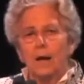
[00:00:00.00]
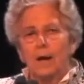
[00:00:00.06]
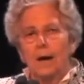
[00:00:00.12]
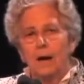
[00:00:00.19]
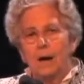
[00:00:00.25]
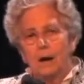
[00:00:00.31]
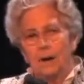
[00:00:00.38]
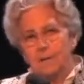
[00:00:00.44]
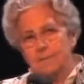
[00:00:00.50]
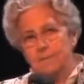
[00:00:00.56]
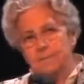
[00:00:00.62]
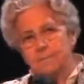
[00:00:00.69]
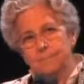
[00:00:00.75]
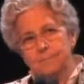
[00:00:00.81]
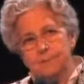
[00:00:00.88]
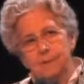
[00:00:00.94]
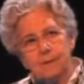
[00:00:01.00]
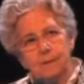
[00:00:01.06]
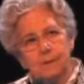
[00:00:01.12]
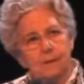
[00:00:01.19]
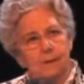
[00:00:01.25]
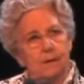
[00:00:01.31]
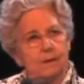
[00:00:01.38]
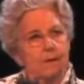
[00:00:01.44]
be, a, be
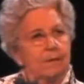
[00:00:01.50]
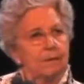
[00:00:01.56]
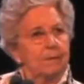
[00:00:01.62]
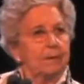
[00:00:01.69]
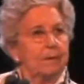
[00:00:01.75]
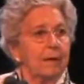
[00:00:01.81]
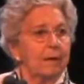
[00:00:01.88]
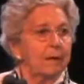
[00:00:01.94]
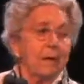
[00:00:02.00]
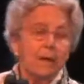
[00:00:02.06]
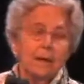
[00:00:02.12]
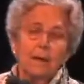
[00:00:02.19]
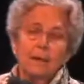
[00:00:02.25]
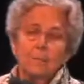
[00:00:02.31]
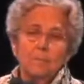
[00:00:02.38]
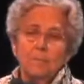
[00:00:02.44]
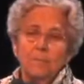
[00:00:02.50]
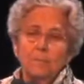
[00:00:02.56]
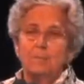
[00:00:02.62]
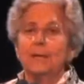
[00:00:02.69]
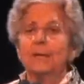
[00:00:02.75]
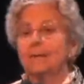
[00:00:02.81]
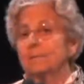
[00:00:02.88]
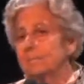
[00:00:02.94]
somewhat of a, of, of, a
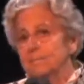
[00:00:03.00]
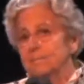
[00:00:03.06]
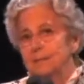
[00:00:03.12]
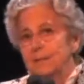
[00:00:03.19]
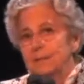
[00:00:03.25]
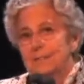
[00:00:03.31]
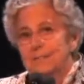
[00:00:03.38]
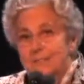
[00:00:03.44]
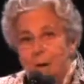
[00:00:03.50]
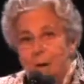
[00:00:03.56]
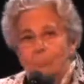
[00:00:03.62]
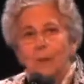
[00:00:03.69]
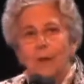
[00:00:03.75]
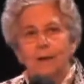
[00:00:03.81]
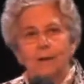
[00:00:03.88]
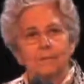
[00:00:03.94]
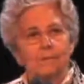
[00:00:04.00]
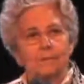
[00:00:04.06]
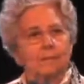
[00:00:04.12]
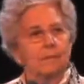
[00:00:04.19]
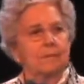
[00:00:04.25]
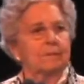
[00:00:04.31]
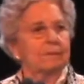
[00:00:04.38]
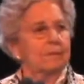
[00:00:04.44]
scholar and is going to be fair and
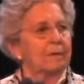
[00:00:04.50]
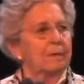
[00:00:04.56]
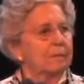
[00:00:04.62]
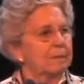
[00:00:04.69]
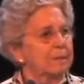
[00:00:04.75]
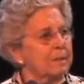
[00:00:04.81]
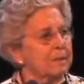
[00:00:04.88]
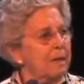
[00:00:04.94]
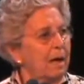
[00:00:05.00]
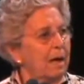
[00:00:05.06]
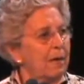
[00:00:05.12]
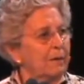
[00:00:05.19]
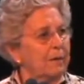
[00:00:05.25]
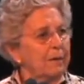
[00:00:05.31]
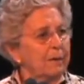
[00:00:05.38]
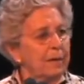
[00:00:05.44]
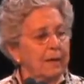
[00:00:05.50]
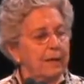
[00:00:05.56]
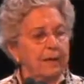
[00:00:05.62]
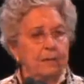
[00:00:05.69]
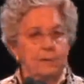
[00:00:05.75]
neutral. And how do